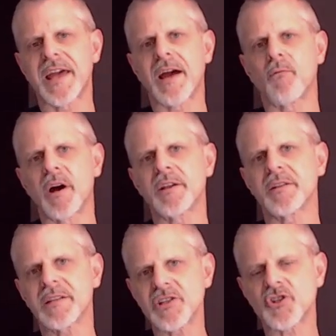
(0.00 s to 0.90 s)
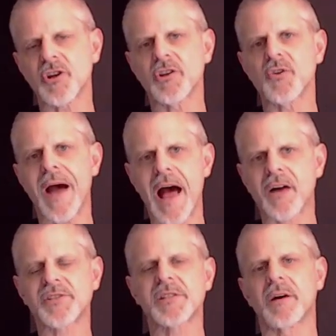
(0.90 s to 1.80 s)
I wanted to at least show you how
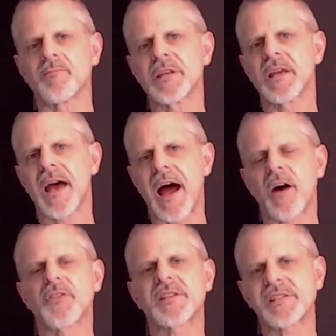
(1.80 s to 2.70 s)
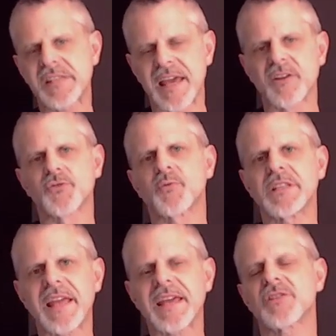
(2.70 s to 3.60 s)
the scales
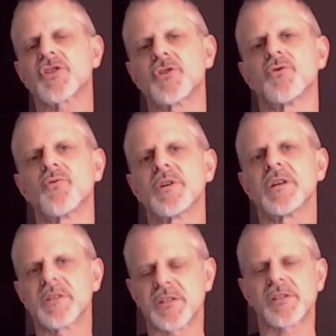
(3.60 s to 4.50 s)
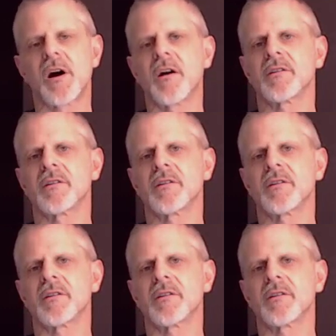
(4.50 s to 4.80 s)
relate to the song.